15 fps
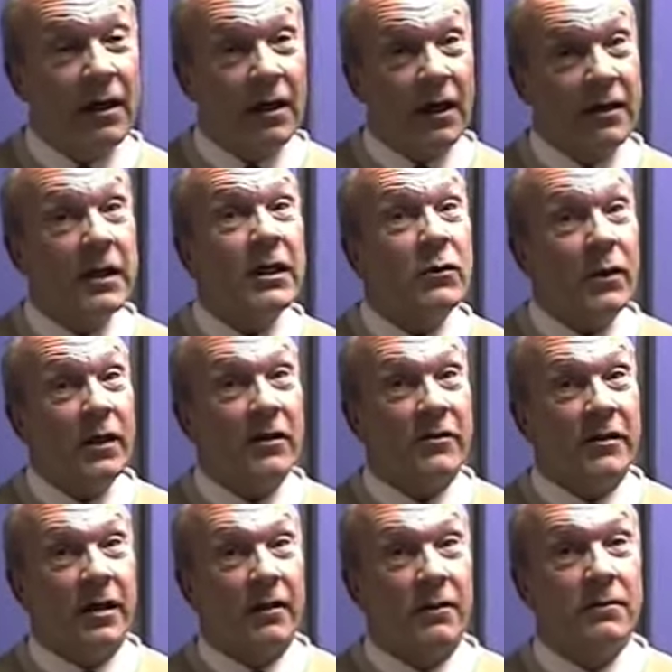And equally
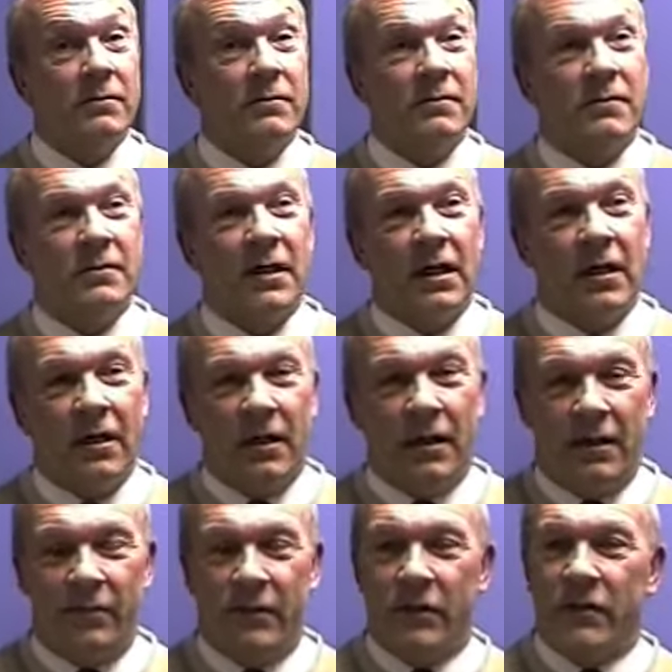so,
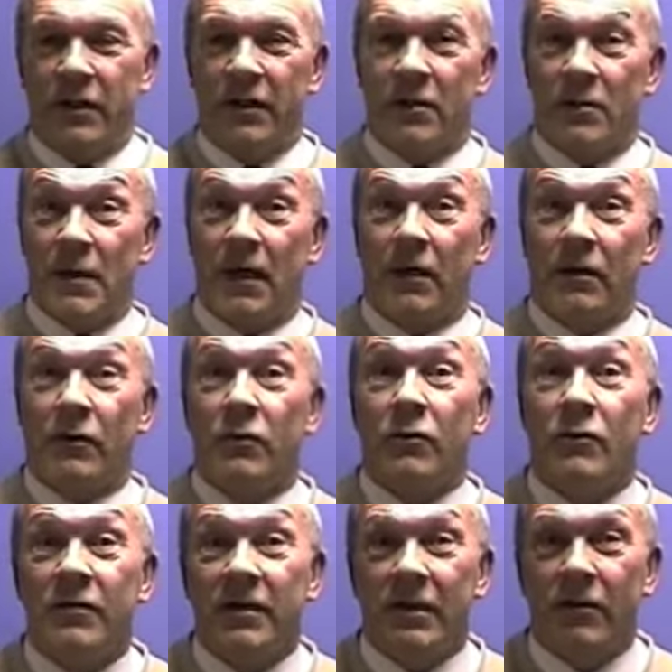if you think about
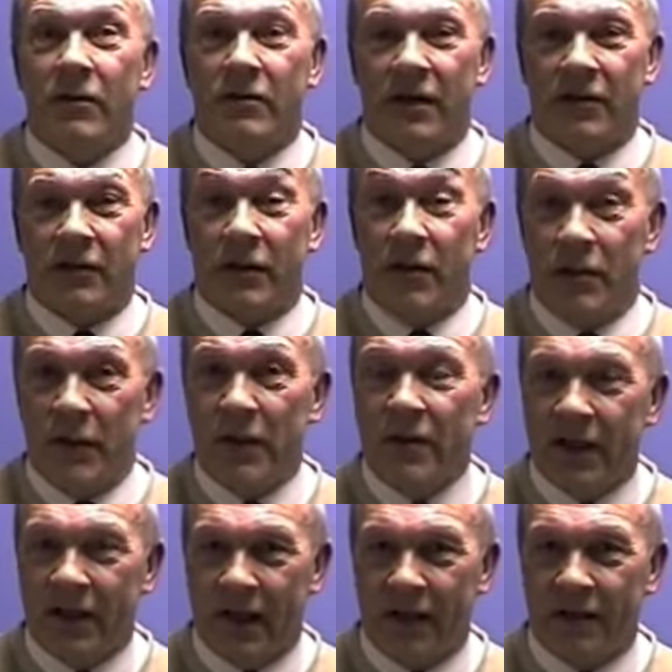your skills as a
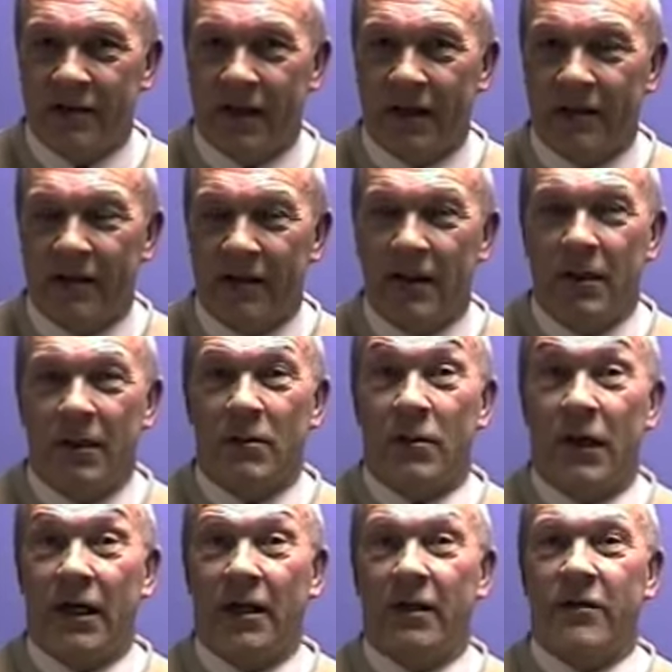communicator,
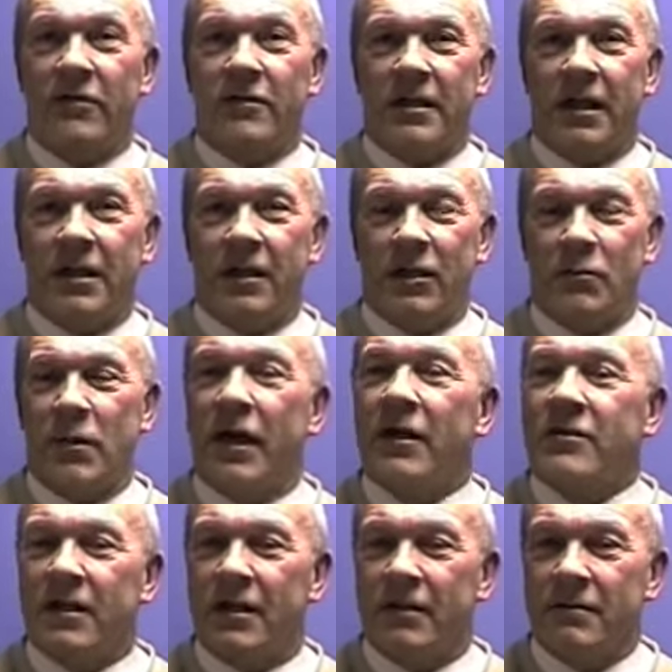by understanding
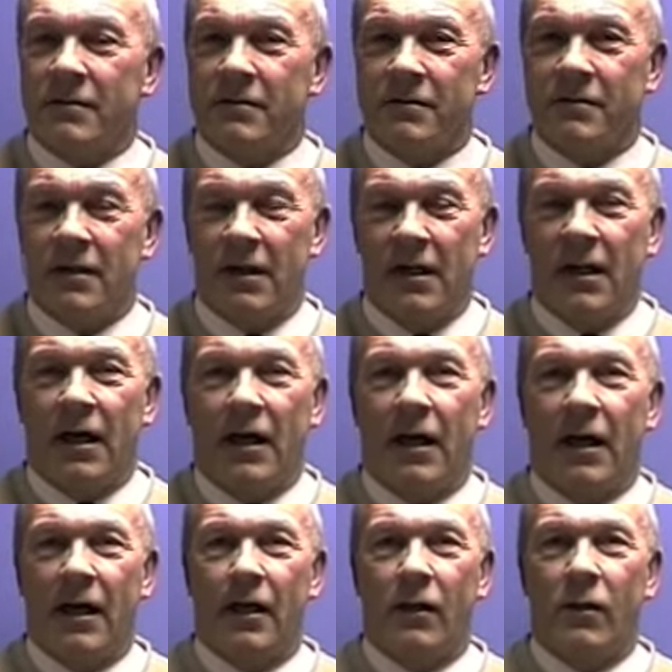better
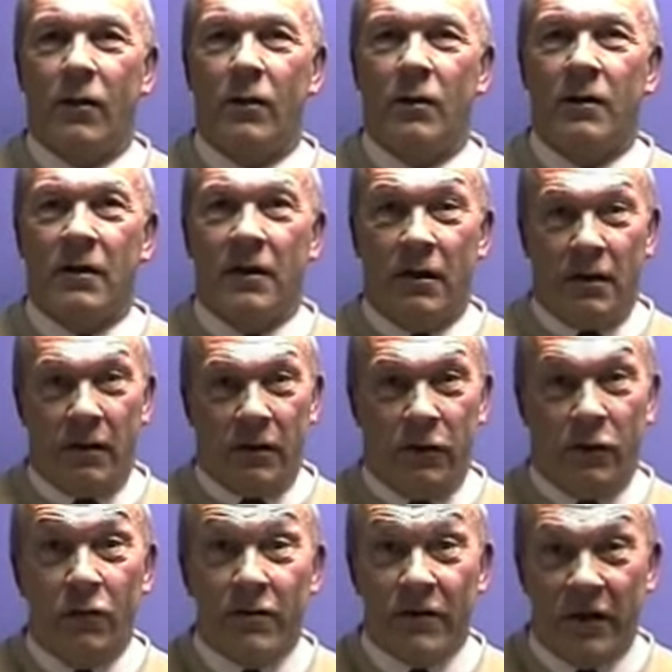how
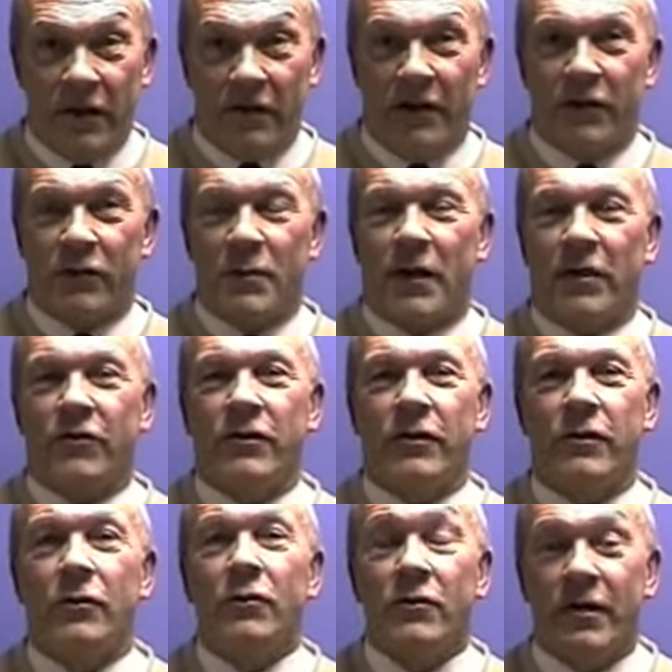your facial expression,
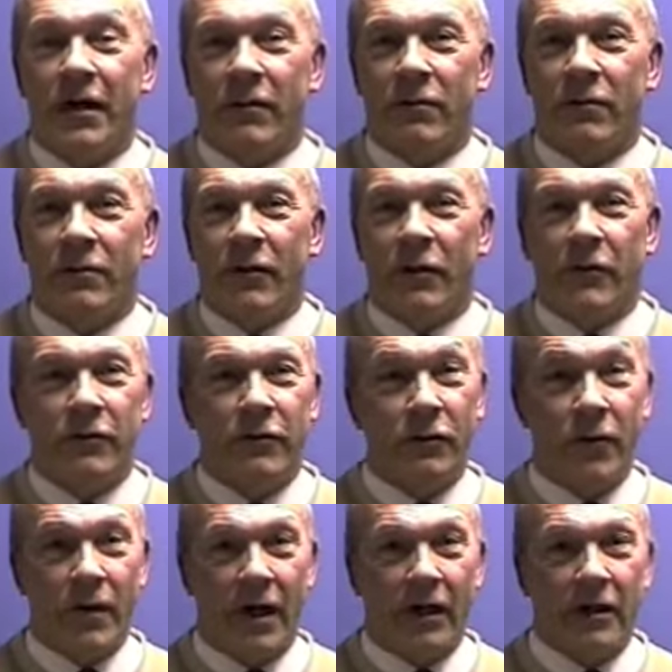your tone of voice,
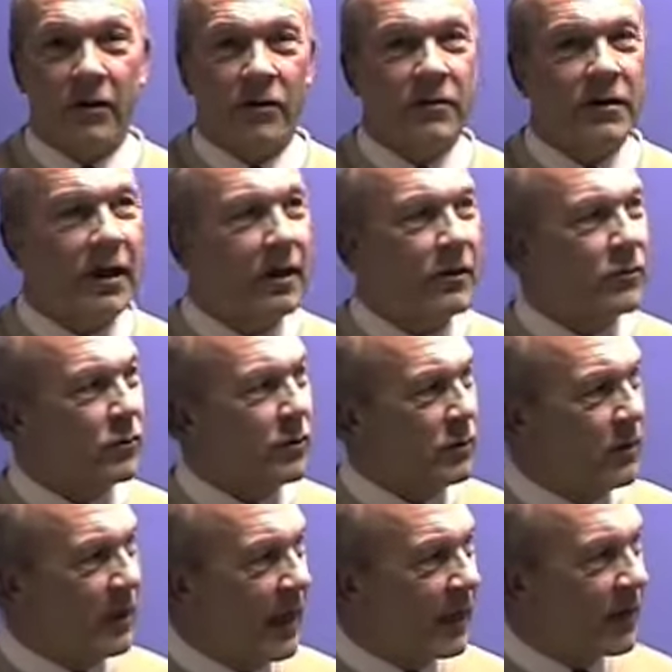your eye contact or
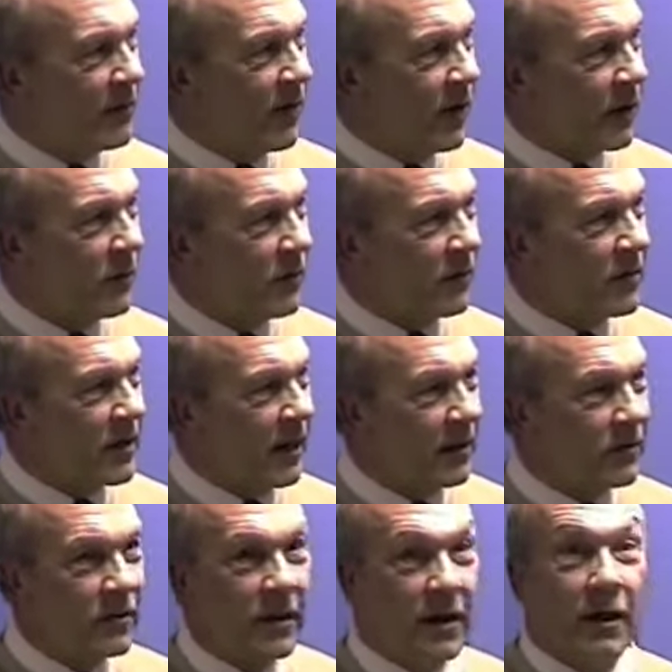your lack of eye contact,